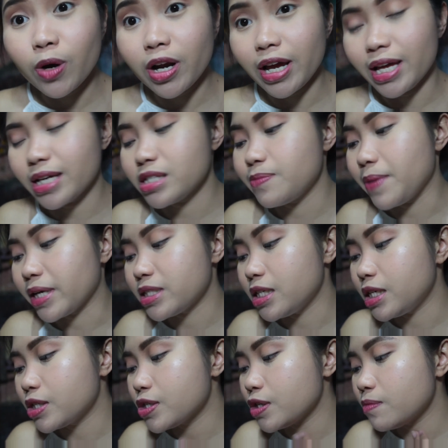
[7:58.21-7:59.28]
I
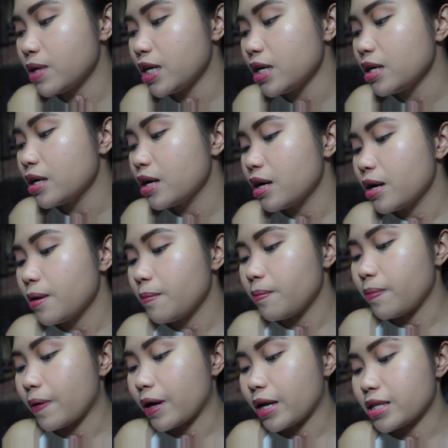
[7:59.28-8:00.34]
expected it to be.
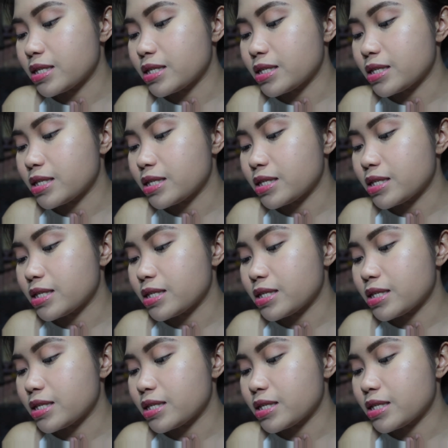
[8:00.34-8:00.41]
But